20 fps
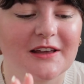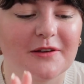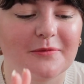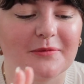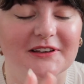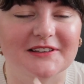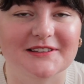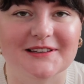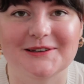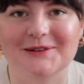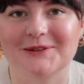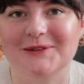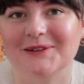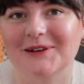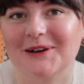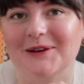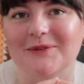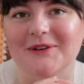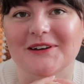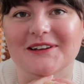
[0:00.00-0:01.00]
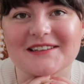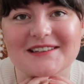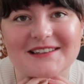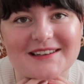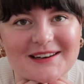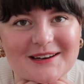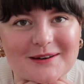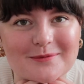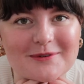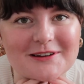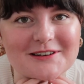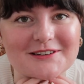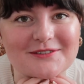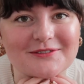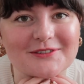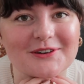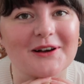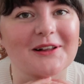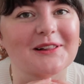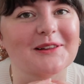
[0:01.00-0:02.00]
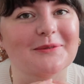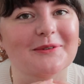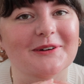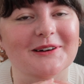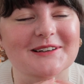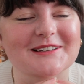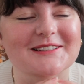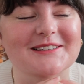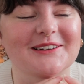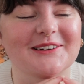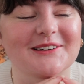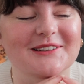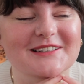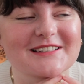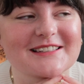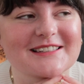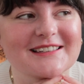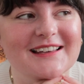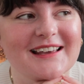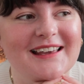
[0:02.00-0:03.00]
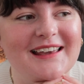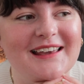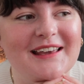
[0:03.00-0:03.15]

because I knew that I wanted to knit a bunch of colourwork socks.